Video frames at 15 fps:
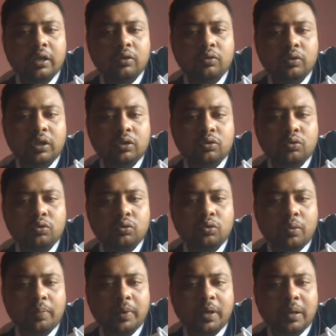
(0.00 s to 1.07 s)
you need to
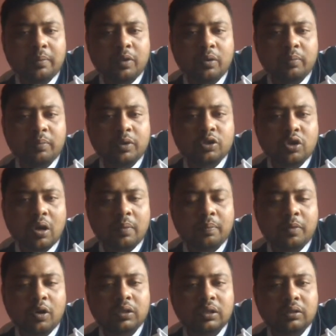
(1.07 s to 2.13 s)
open up your bishop
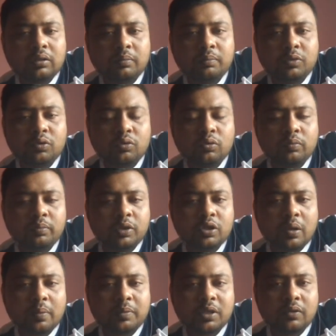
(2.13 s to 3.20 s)
on to
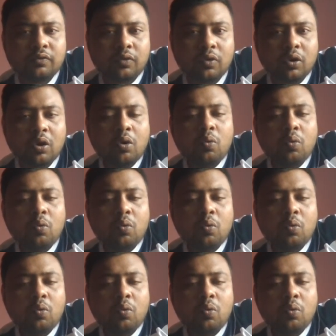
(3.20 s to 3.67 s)
bishop c4.